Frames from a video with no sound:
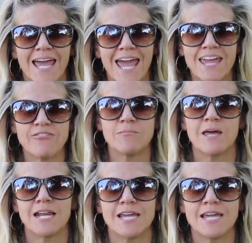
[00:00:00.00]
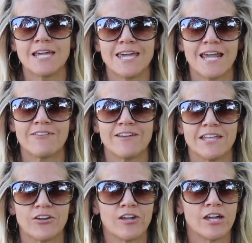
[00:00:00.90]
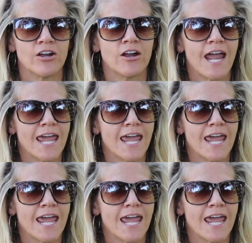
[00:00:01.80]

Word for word: Hey everybody, Katie Fehlinger here,